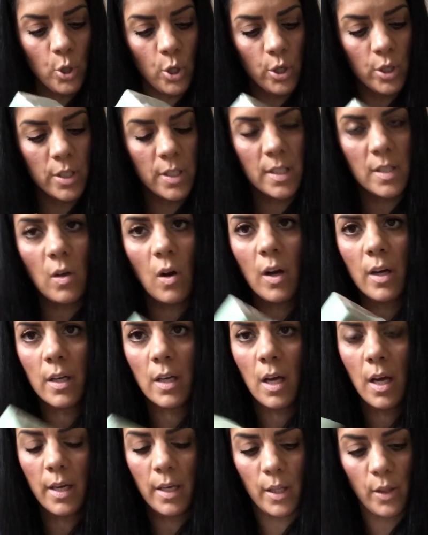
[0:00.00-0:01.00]
You're going to
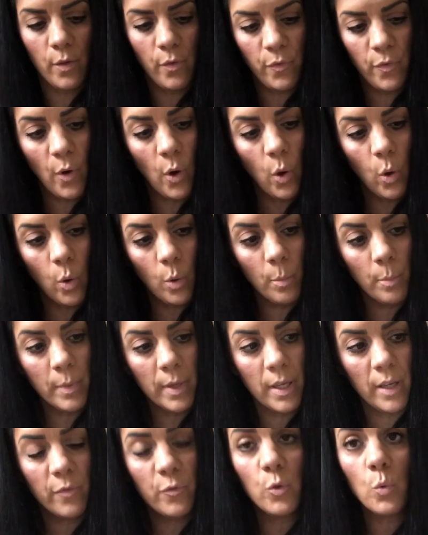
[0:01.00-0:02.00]
start cutting the
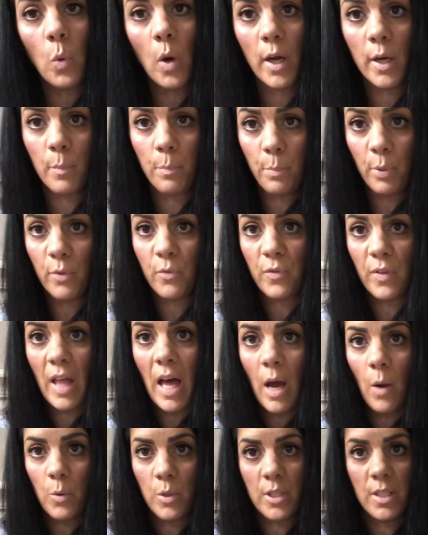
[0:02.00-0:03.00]
foam if you want to put
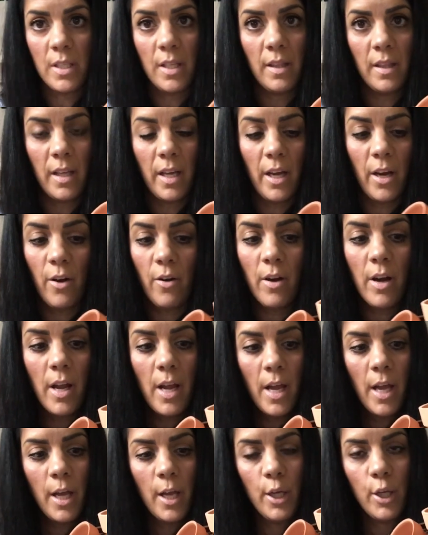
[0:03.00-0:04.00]
flowers in there.
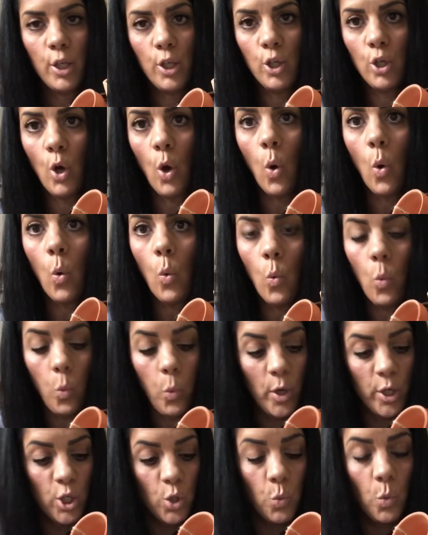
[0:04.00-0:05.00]
You know
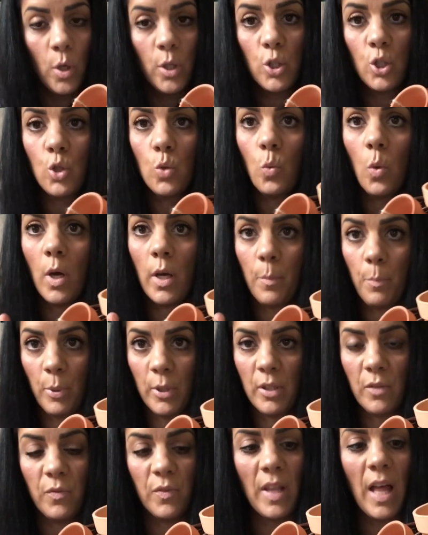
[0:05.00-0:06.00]
which ones you want to
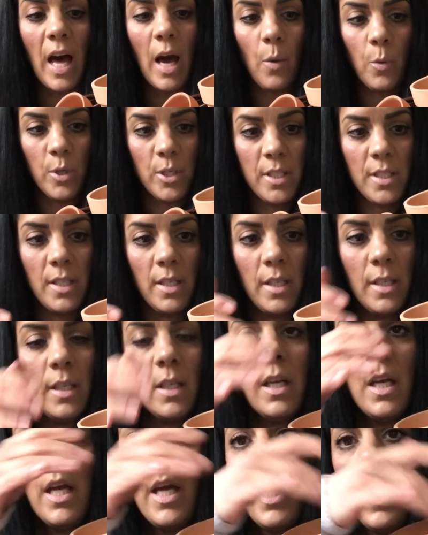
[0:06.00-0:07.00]
put the flowers
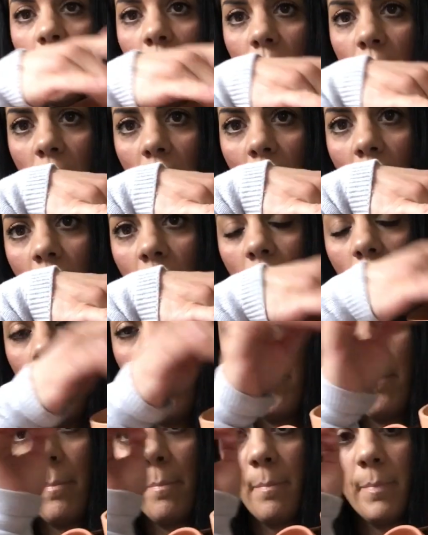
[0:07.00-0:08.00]
in.
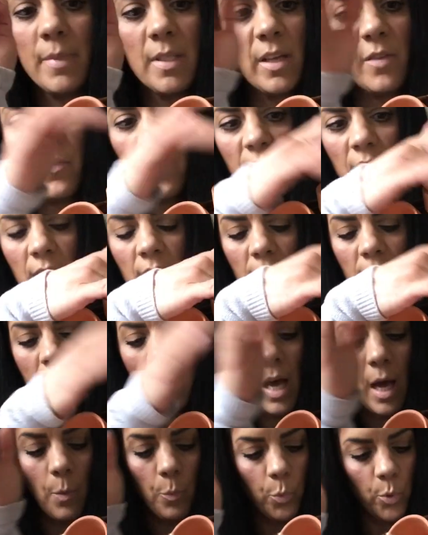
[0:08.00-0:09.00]
Definitely the
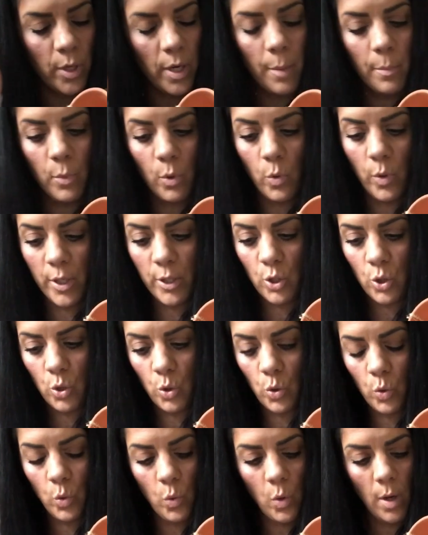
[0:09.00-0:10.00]
top one. I'm going
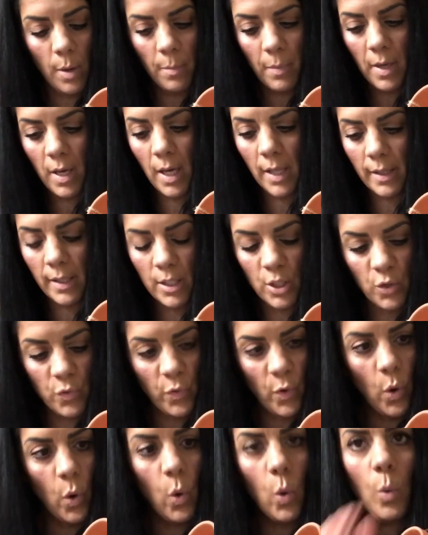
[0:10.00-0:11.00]
to cut this
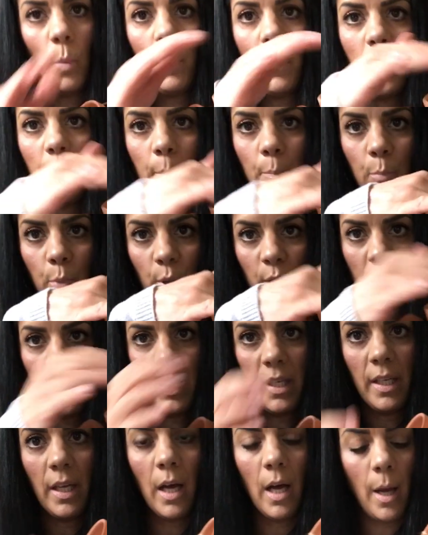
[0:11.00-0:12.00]
foam and put
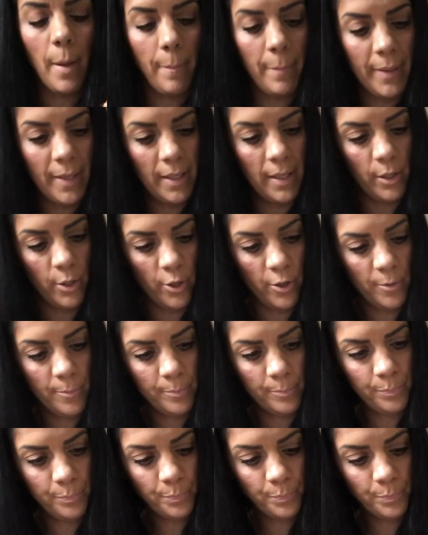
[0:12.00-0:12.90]
it up here.